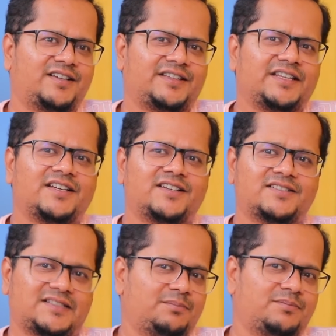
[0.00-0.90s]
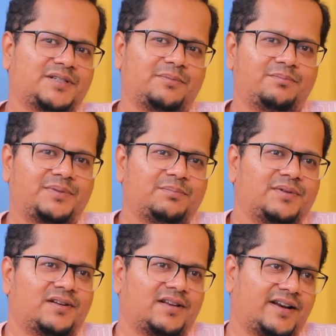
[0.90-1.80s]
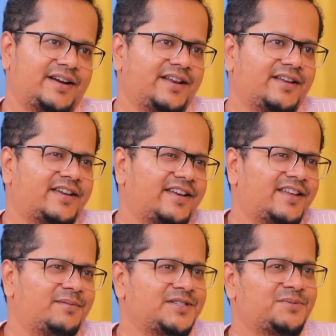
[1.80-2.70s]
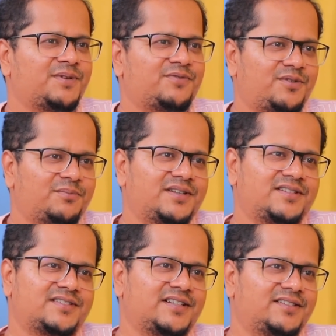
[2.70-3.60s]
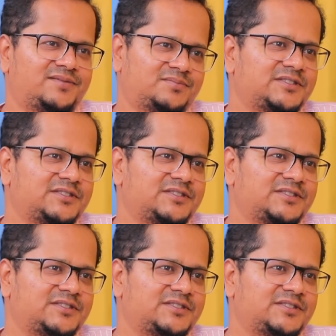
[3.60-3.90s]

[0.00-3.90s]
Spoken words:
I think some people are writing career best performance and